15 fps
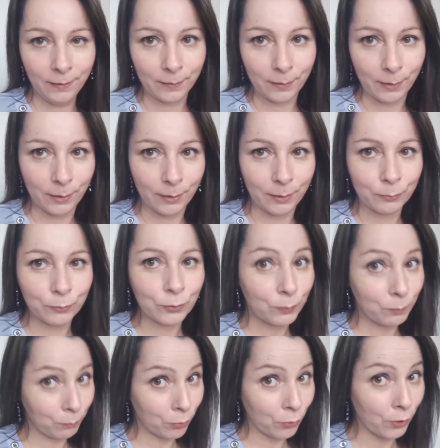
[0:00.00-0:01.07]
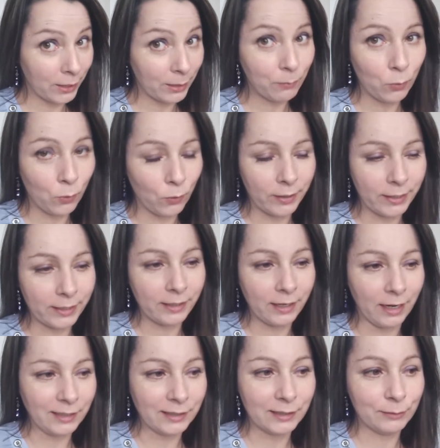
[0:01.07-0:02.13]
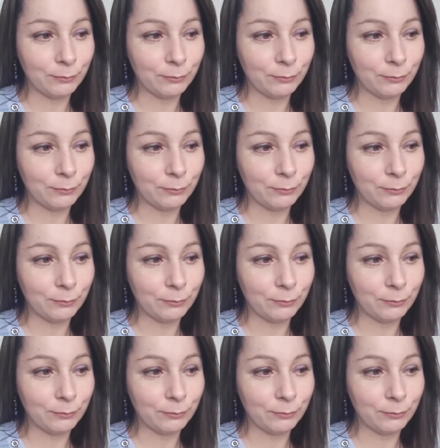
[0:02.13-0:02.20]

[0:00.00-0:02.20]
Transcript: So I'm just pre-warning you,